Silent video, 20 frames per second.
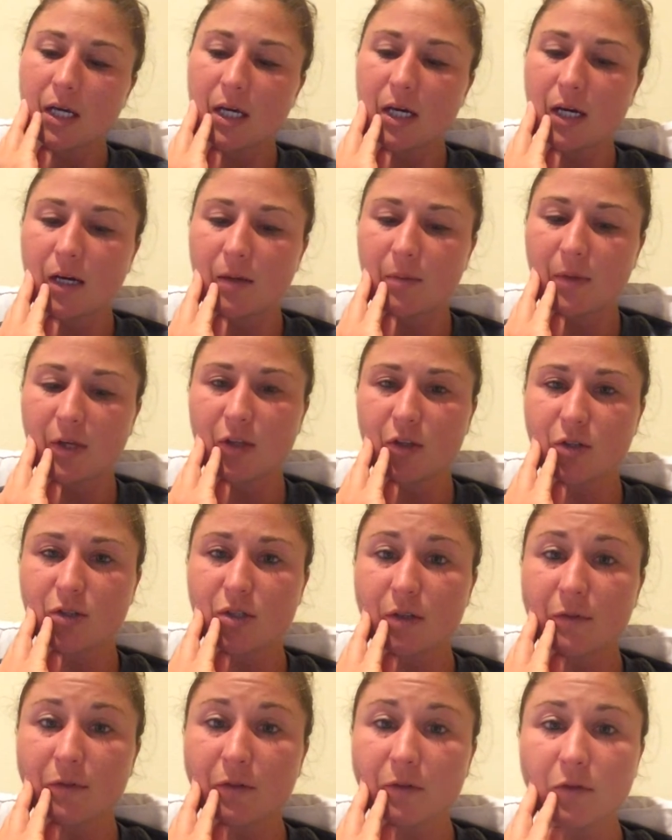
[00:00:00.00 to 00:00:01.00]
And they're
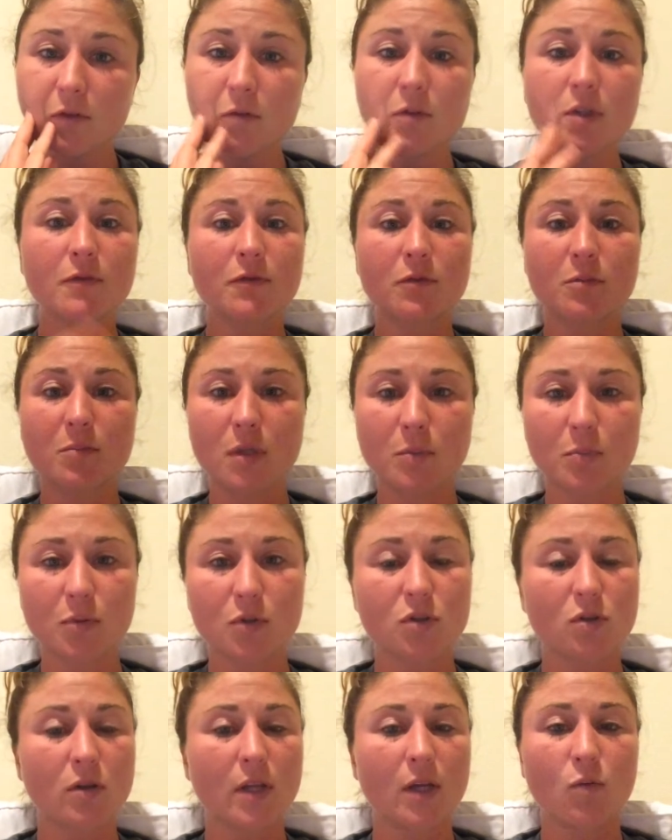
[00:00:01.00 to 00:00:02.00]
different for different people.
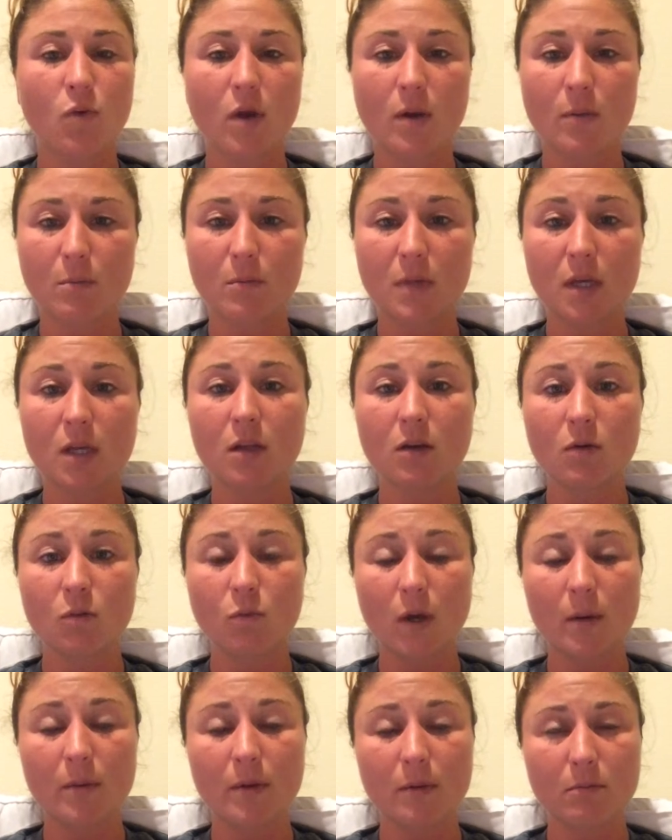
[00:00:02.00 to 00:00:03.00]
So like women
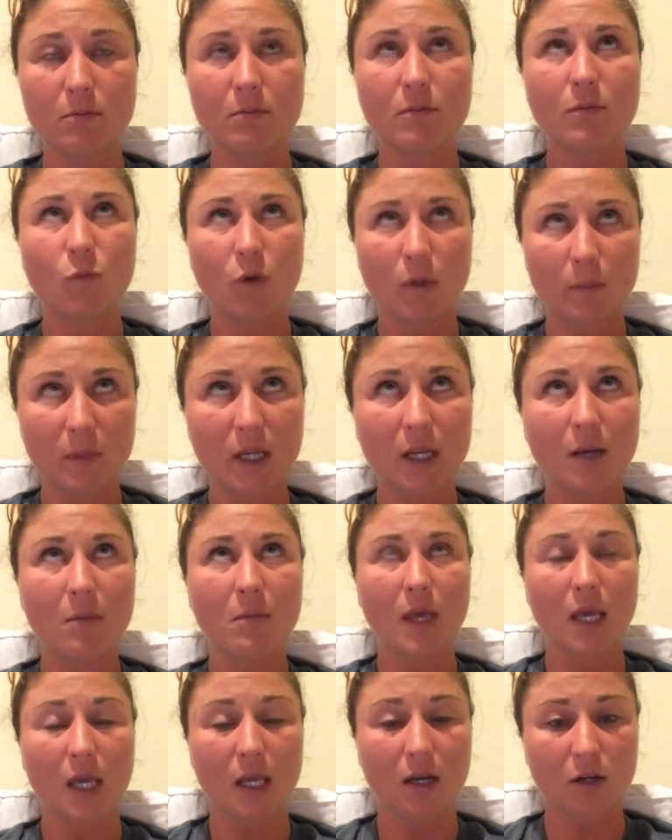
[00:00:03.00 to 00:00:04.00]
and
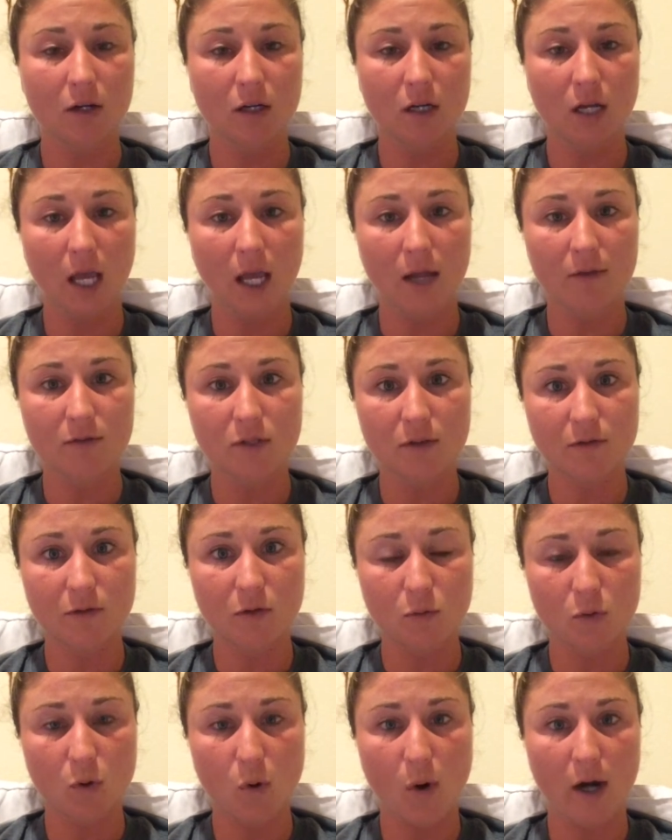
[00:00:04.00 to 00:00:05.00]
men are going to have
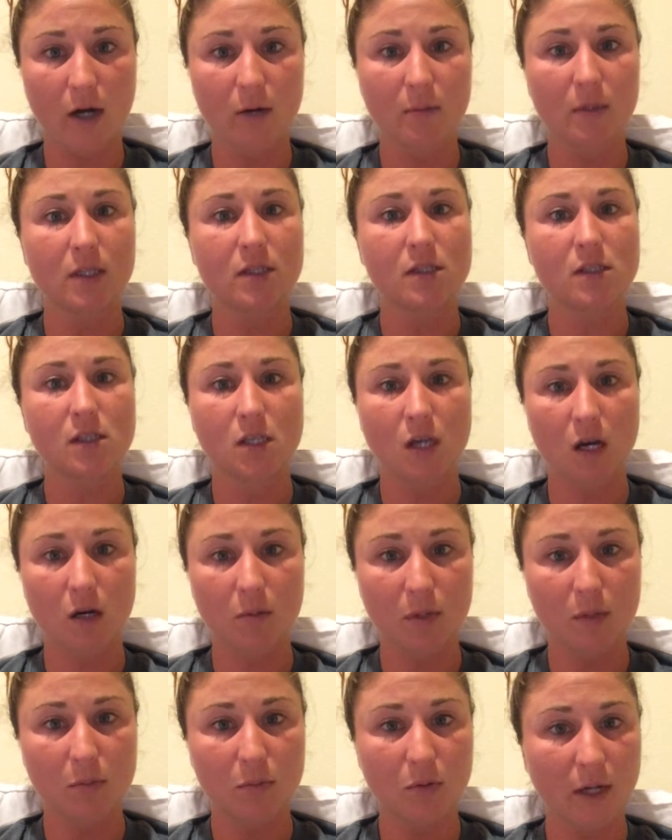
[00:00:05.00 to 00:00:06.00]
different requirements. Young
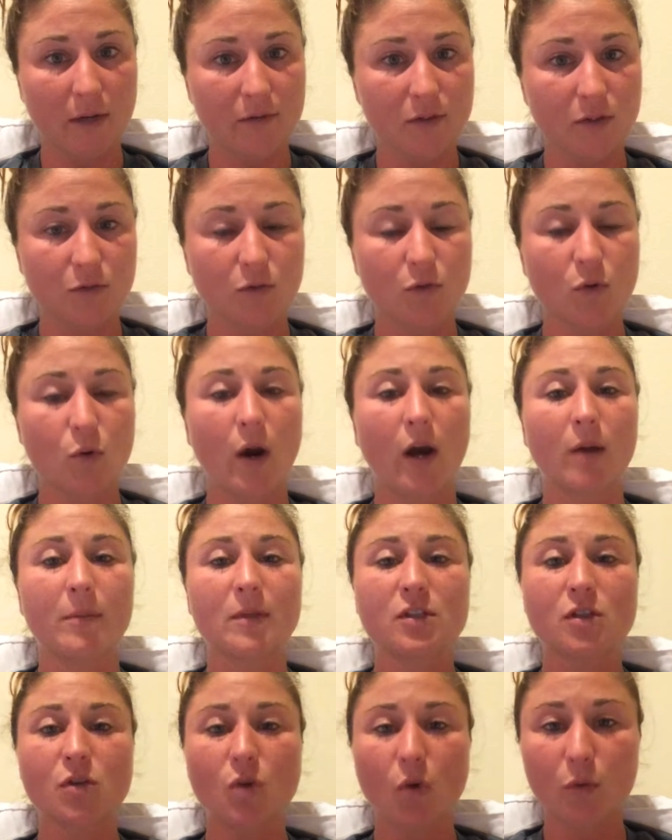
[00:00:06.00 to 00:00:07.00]
people have different
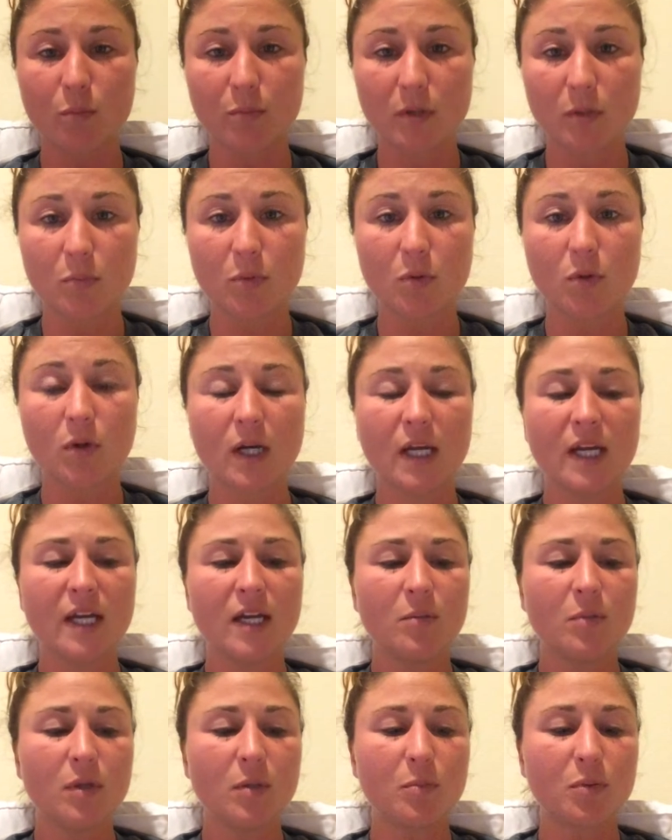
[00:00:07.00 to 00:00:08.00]
requirements than old people.
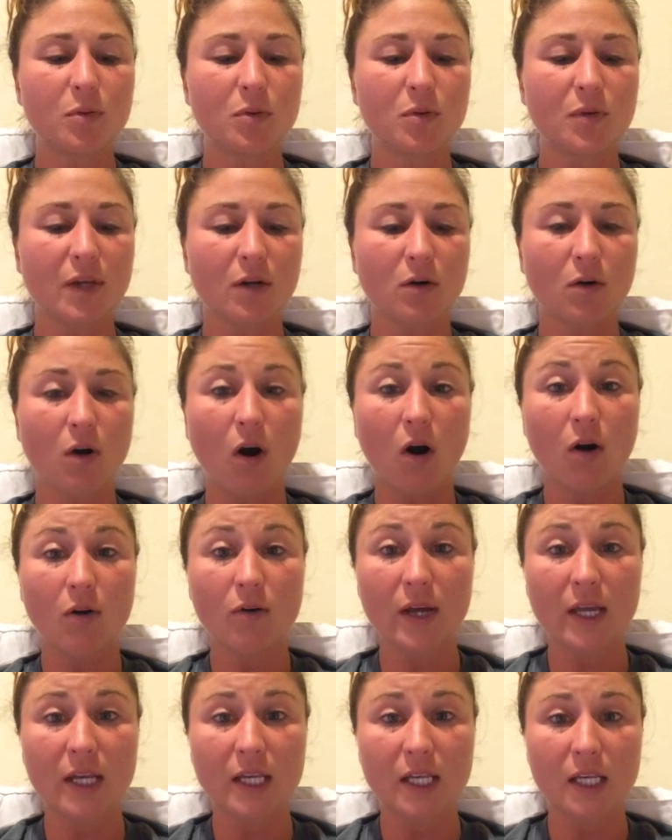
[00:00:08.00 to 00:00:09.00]
People that are
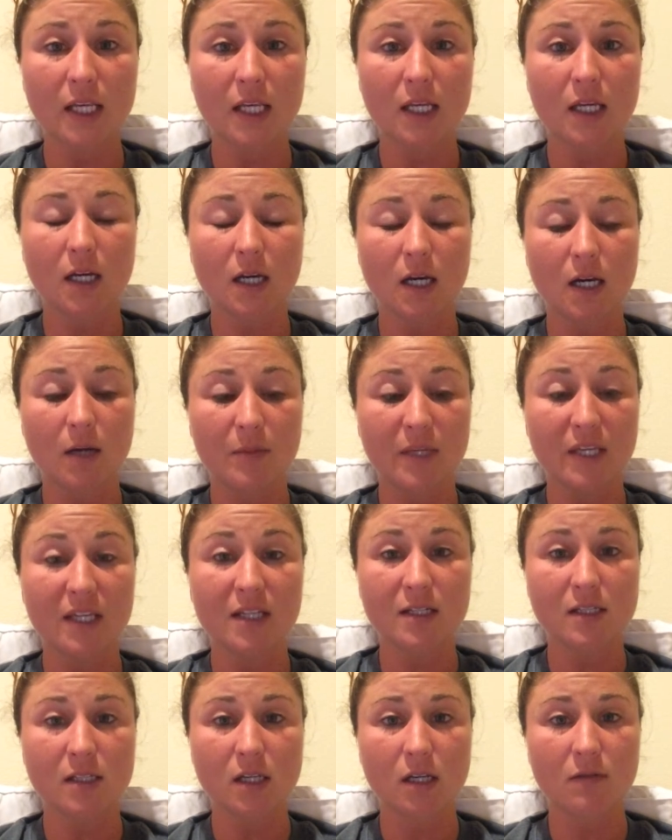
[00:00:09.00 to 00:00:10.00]
already in
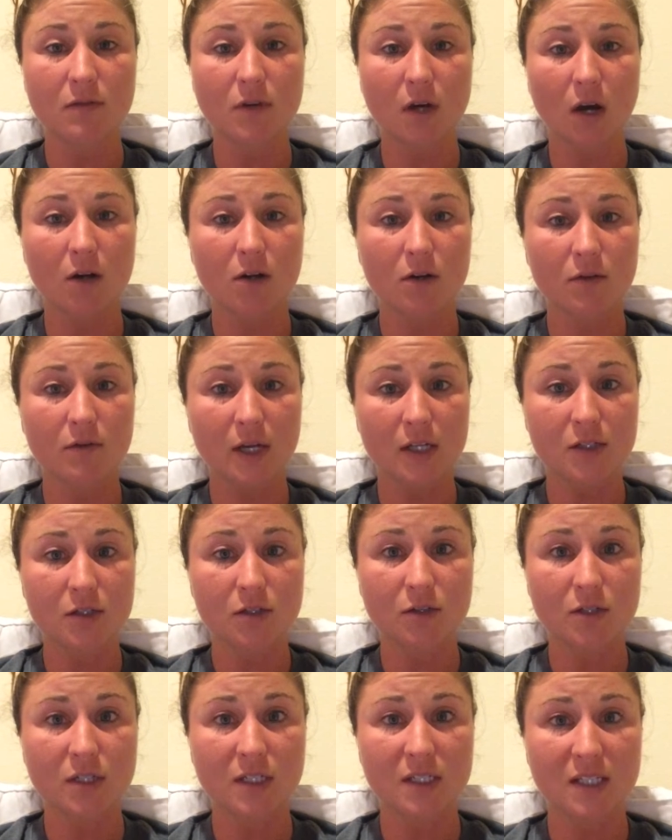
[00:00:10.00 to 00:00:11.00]
a state of
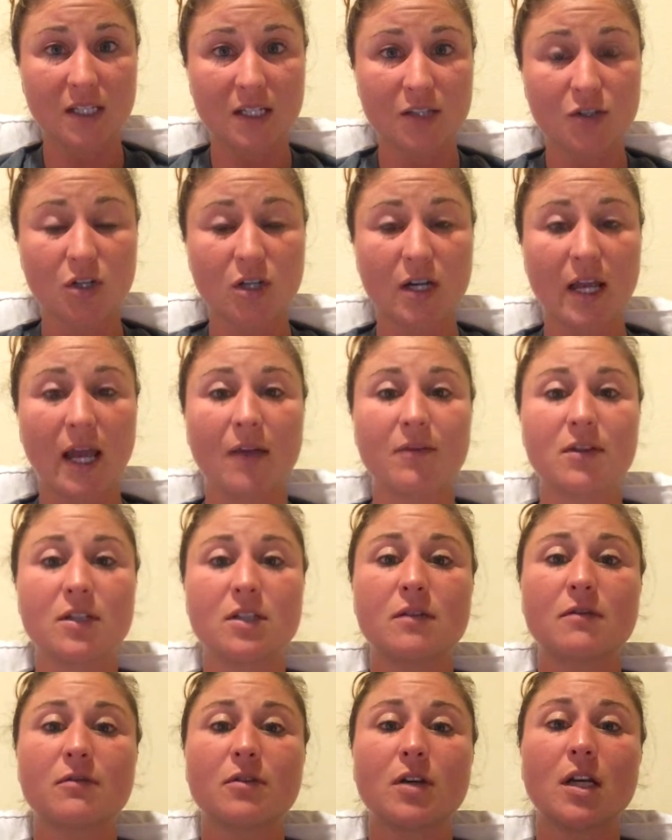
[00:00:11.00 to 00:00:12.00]
cardiovascular disease are going to have a
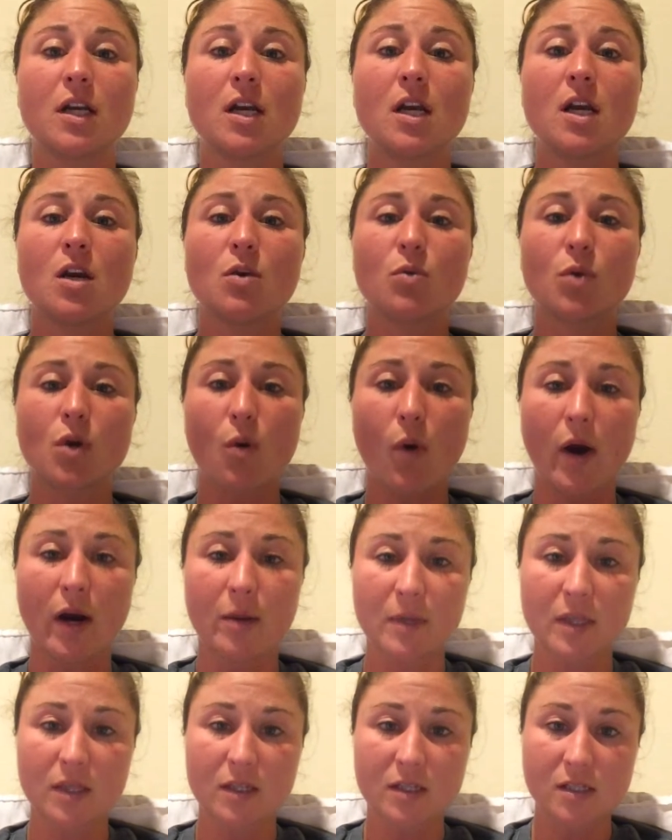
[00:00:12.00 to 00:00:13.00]
different
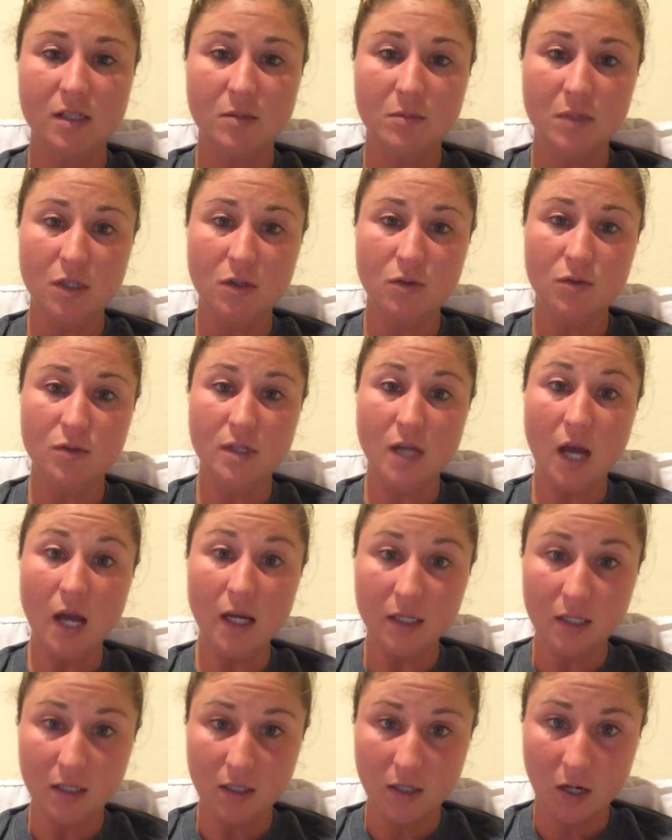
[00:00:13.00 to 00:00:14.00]
requirement than somebody who's
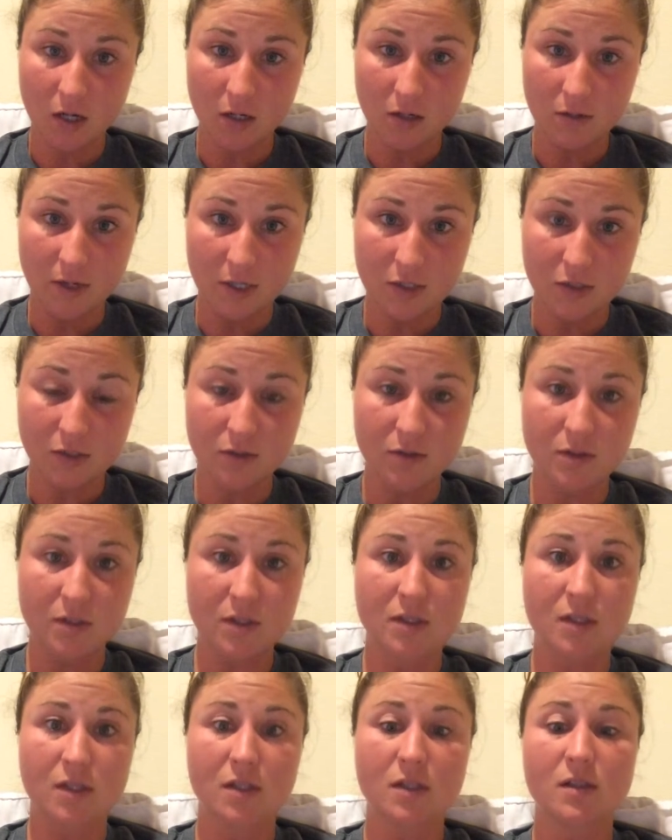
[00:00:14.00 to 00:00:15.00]
not in a cardiovascular
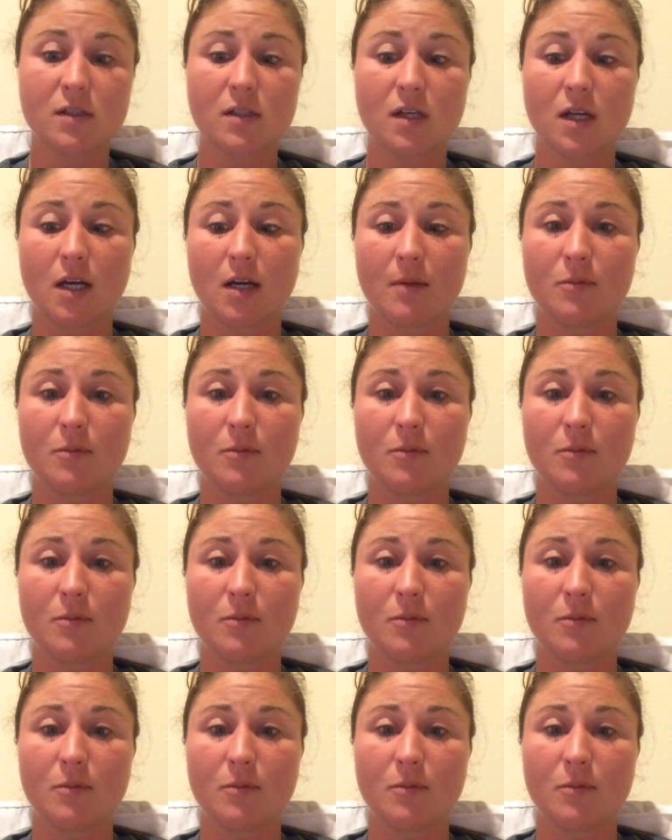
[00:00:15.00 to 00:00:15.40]
disease.